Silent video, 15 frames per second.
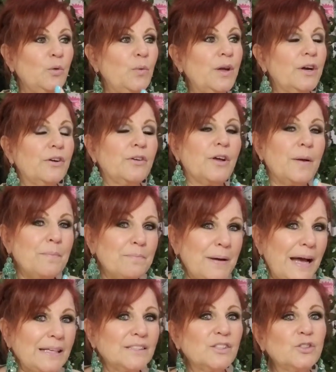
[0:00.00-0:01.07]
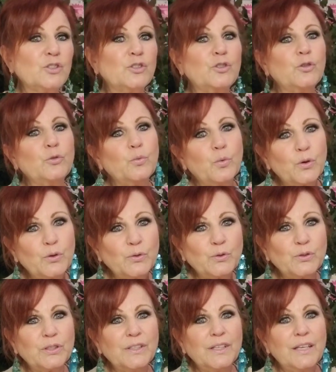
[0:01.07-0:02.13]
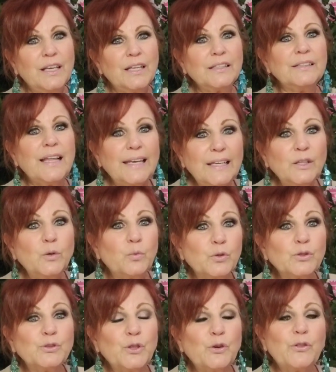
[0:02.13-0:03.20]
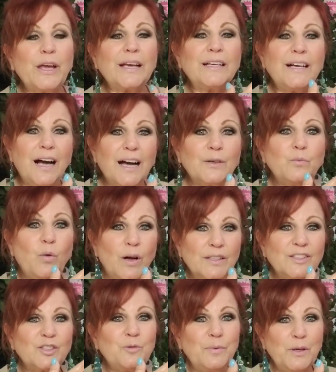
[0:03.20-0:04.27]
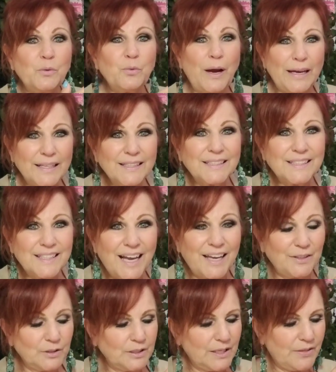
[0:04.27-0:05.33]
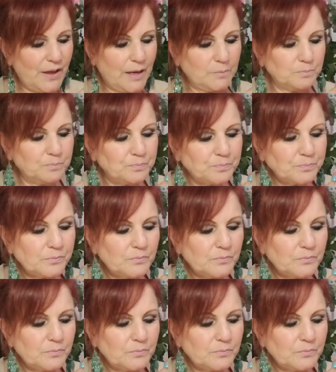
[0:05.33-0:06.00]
We are ambassadors to the world, letting the world know that God wants to be reconciled to them.